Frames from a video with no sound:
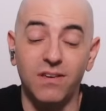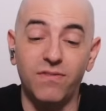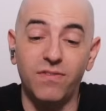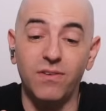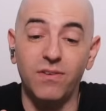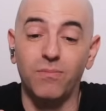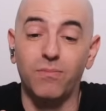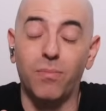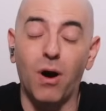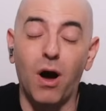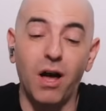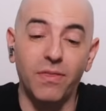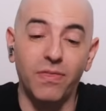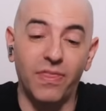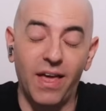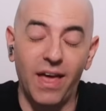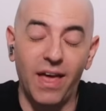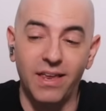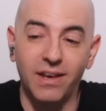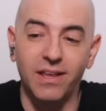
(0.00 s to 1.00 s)
he bought
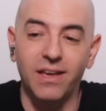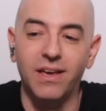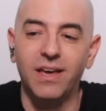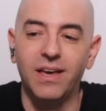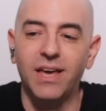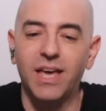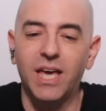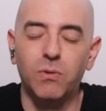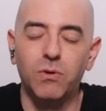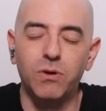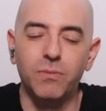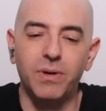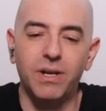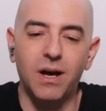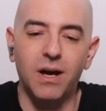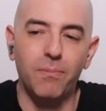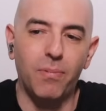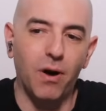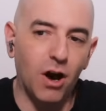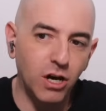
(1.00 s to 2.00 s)
then, it would have been
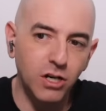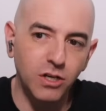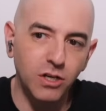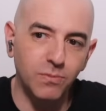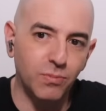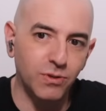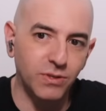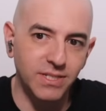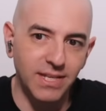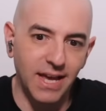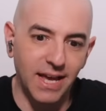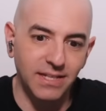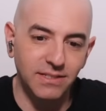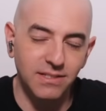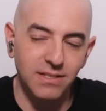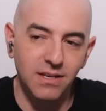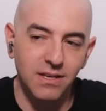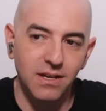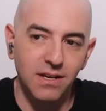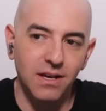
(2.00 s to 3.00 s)
up 100%,